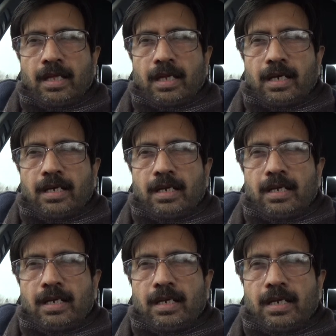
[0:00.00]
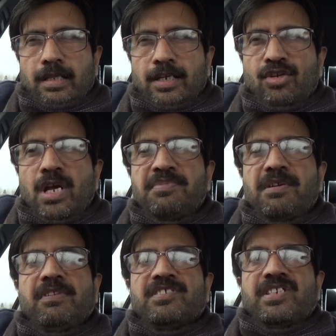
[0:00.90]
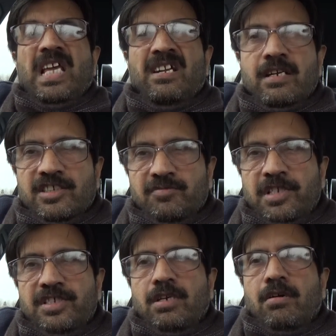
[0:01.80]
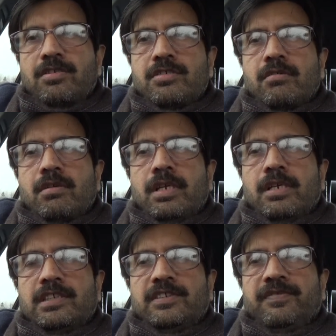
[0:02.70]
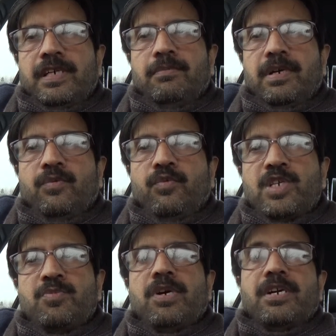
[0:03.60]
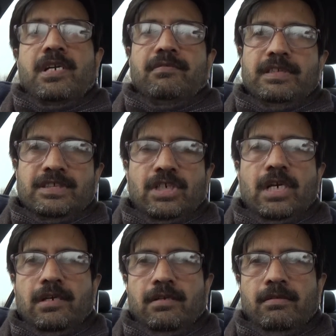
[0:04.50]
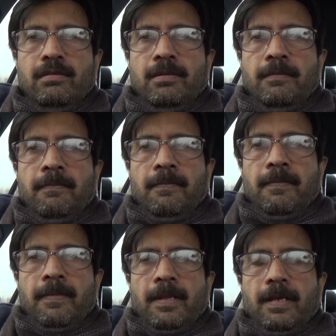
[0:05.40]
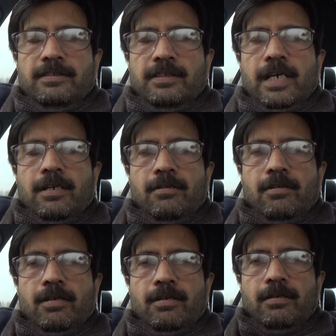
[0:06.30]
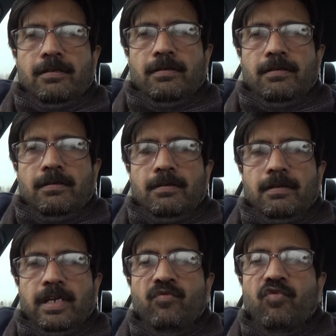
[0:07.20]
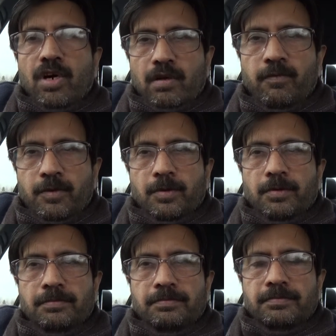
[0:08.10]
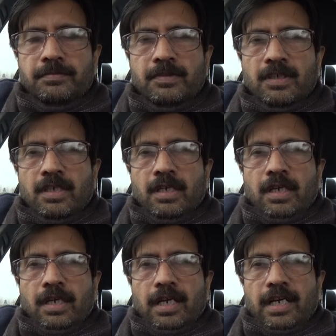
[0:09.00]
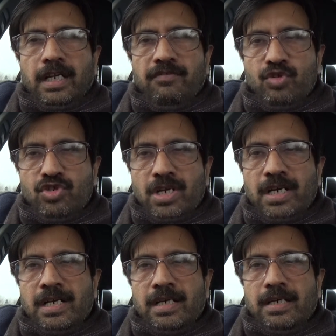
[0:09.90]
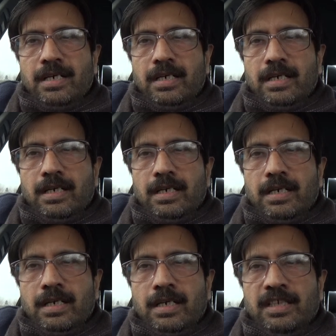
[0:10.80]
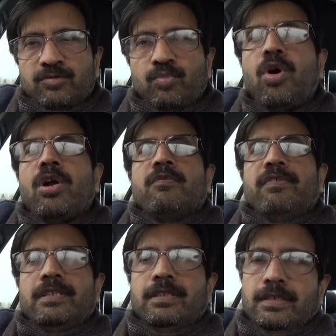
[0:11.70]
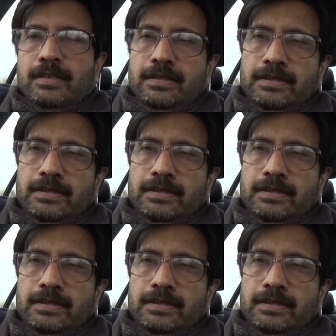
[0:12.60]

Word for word: And the types of the skeletal dysplasia are generally classified by which part of the skeleton, skeleton are uh, involved, you know. And if your child uh, is born with uh,